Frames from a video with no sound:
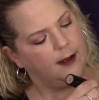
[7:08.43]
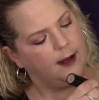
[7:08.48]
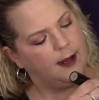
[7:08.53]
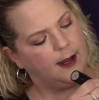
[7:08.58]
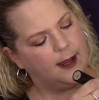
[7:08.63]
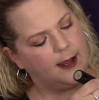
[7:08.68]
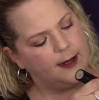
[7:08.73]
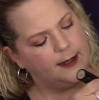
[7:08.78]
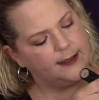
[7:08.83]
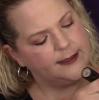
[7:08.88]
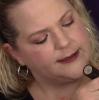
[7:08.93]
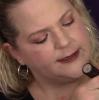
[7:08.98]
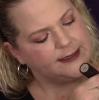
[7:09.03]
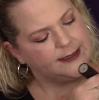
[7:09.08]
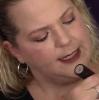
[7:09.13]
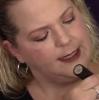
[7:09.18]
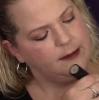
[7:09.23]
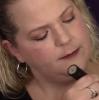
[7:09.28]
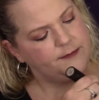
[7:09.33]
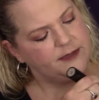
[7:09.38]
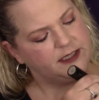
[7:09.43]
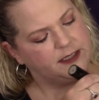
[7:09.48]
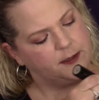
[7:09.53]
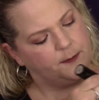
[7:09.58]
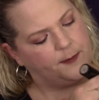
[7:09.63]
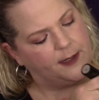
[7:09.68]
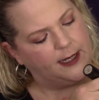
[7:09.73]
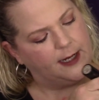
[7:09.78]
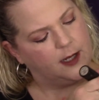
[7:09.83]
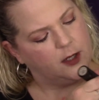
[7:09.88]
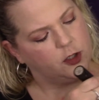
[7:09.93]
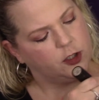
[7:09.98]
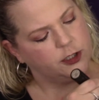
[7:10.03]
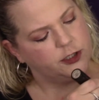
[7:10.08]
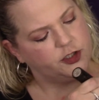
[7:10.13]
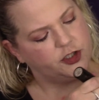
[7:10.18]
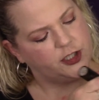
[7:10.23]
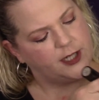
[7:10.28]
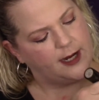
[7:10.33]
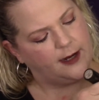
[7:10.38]
And it seems to be a
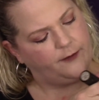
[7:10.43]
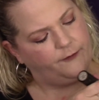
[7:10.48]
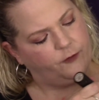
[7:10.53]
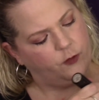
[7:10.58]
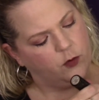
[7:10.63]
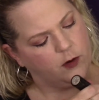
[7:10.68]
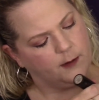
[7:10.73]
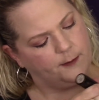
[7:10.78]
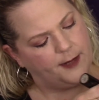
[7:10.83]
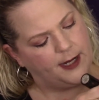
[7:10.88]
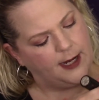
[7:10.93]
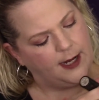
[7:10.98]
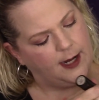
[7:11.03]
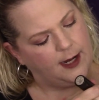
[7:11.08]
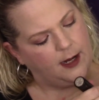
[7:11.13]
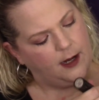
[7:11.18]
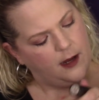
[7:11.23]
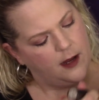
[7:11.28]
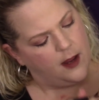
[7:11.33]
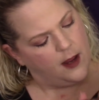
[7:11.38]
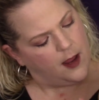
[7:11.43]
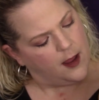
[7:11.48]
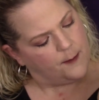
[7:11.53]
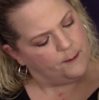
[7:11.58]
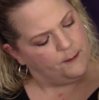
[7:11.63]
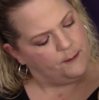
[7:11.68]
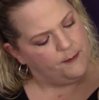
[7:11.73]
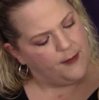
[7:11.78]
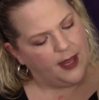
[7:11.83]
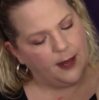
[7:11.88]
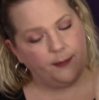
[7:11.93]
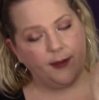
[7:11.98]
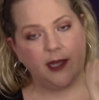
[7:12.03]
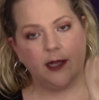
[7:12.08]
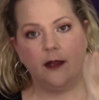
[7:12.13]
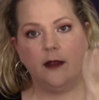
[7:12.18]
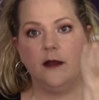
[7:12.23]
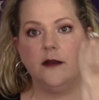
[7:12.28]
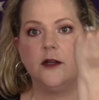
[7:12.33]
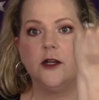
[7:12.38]
good shade for me. Maybe
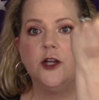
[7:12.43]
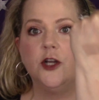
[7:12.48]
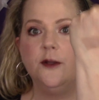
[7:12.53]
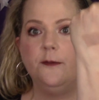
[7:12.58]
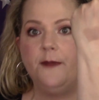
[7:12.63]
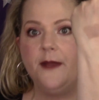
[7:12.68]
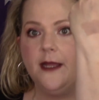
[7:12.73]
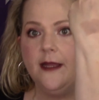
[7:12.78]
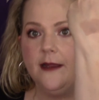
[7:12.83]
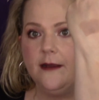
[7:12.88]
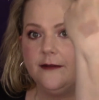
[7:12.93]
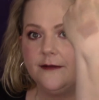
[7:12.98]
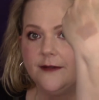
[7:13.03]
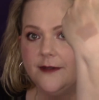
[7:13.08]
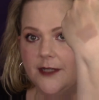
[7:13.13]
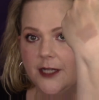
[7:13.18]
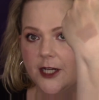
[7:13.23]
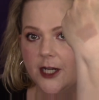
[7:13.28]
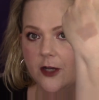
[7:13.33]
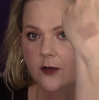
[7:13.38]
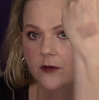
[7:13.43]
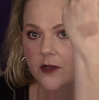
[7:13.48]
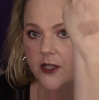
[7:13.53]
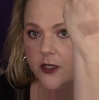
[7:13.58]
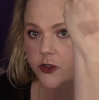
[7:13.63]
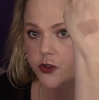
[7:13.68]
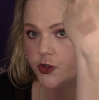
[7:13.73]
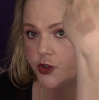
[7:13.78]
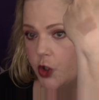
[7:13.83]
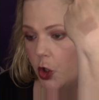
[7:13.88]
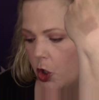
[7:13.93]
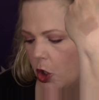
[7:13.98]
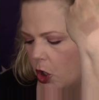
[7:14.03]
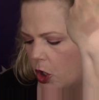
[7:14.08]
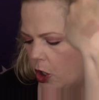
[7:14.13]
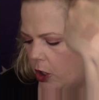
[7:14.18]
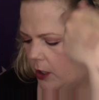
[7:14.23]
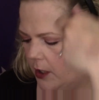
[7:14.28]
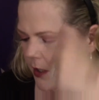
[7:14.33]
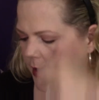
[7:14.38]
it could be, you know, a little
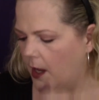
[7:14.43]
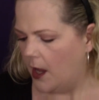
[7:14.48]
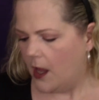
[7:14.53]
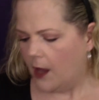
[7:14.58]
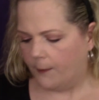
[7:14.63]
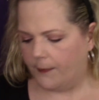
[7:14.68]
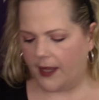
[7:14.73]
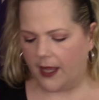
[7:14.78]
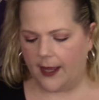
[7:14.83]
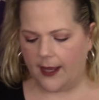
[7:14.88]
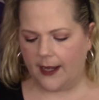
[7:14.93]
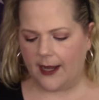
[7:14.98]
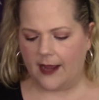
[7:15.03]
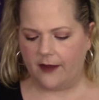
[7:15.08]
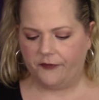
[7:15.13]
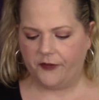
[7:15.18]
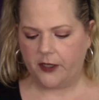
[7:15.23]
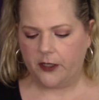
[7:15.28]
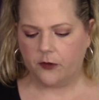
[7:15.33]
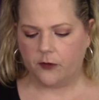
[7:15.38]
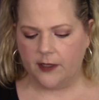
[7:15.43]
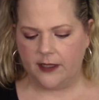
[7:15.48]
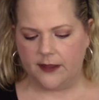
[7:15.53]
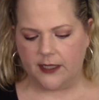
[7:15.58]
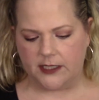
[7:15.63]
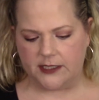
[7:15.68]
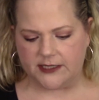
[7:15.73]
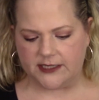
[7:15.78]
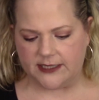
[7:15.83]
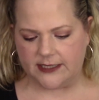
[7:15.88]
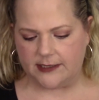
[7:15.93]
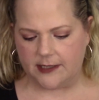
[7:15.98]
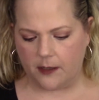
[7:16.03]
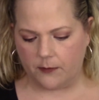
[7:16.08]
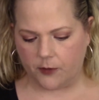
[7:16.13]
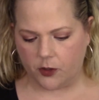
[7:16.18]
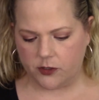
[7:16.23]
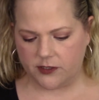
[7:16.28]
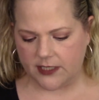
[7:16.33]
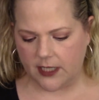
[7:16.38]
dark. But I figured in the
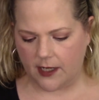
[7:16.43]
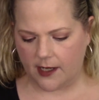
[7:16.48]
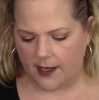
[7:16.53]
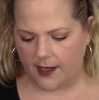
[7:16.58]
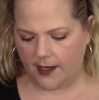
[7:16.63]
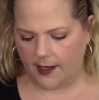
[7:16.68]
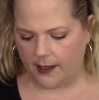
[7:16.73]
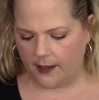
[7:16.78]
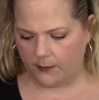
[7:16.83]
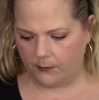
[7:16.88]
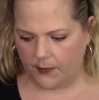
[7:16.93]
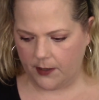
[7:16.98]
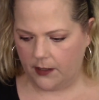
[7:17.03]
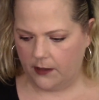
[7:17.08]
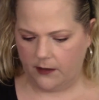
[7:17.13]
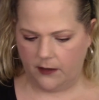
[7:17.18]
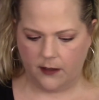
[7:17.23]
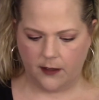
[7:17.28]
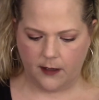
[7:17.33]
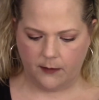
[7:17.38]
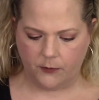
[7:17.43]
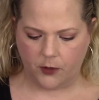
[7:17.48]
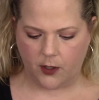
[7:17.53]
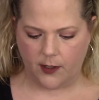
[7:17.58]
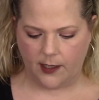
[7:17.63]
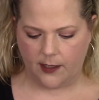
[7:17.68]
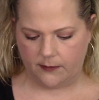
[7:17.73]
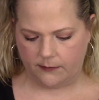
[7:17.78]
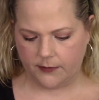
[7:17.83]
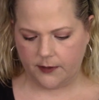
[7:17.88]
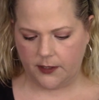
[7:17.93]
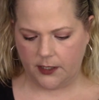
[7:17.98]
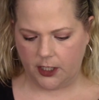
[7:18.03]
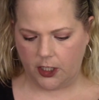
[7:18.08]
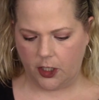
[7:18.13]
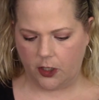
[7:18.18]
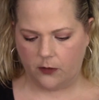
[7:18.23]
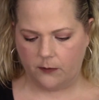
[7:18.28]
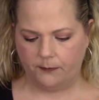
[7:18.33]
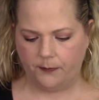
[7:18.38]
summertime, I'm going to,
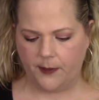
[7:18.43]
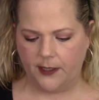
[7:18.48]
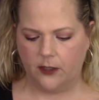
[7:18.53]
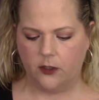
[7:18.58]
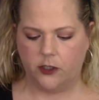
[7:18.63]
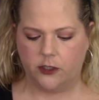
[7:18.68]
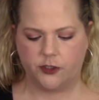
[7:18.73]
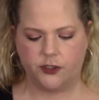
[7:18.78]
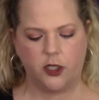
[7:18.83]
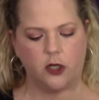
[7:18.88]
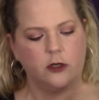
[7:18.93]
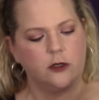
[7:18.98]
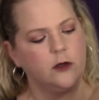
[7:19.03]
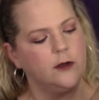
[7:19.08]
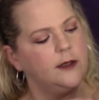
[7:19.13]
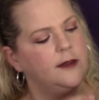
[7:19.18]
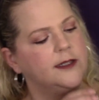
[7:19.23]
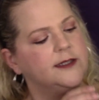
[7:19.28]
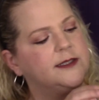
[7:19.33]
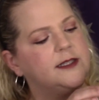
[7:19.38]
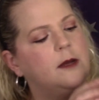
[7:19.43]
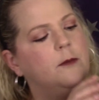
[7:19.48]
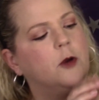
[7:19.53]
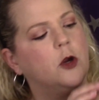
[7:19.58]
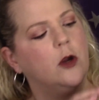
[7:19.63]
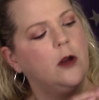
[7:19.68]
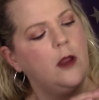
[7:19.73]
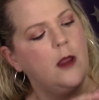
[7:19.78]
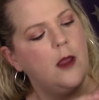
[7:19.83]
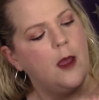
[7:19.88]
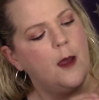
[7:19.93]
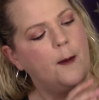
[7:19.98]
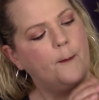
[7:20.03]
you know, be a little darker in the summer.